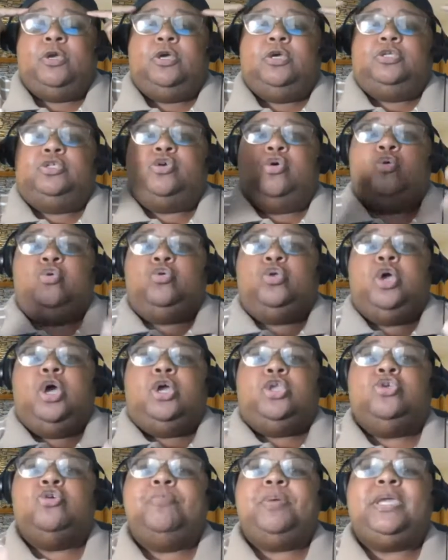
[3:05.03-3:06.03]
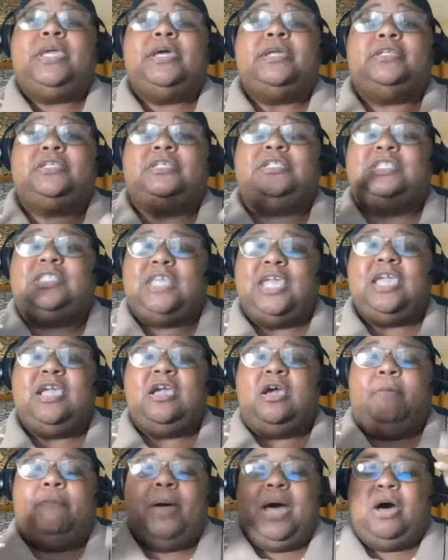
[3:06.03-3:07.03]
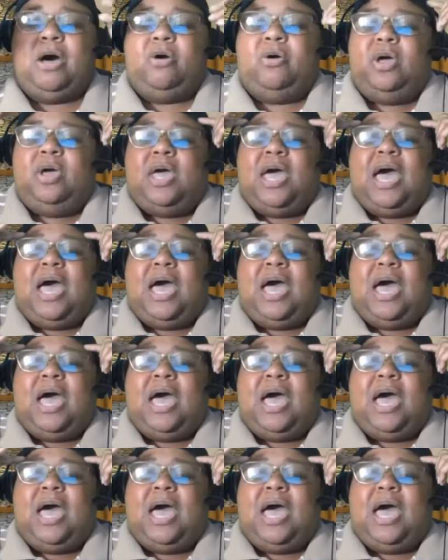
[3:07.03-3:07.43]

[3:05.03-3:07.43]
So you begin to think about